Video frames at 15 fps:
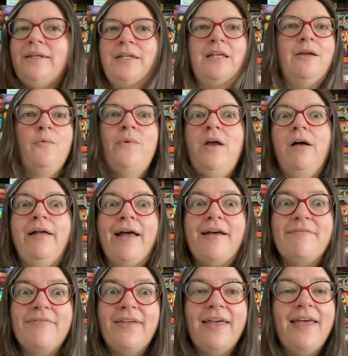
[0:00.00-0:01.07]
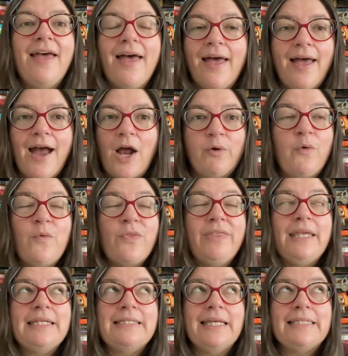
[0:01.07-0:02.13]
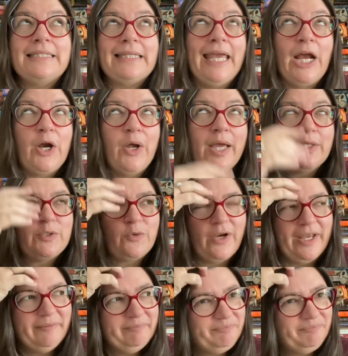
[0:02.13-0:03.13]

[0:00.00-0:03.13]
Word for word: you know, we all have our own things that scare us, right?